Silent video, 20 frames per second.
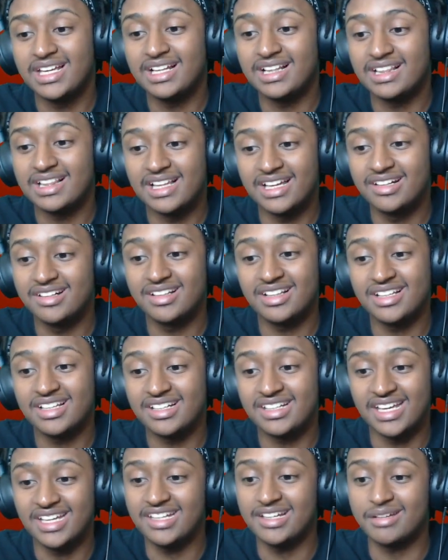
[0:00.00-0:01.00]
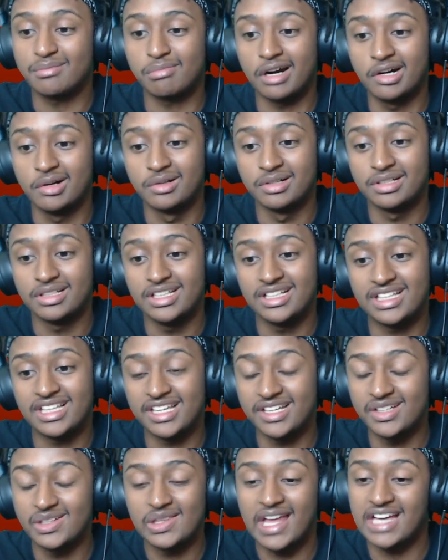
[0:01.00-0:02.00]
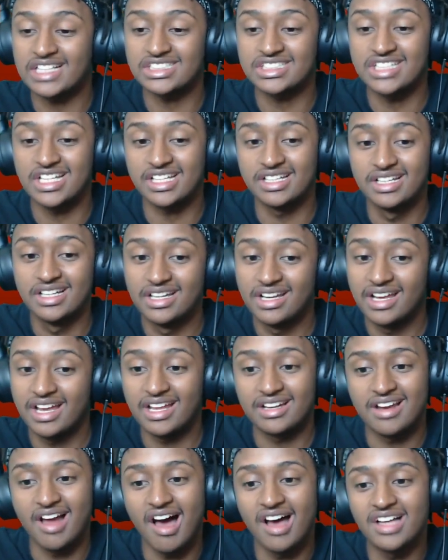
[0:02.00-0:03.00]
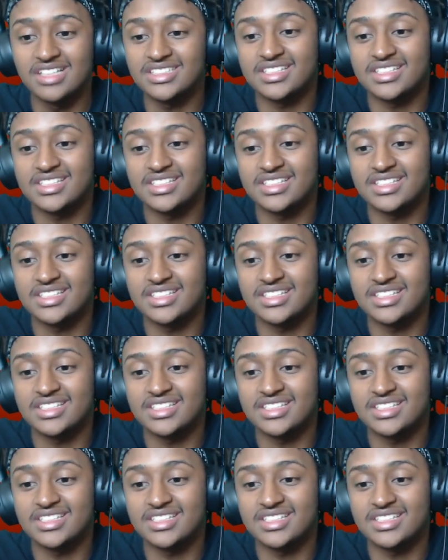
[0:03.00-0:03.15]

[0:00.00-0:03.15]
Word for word: literally did it, bro. He killed that shit. And Nas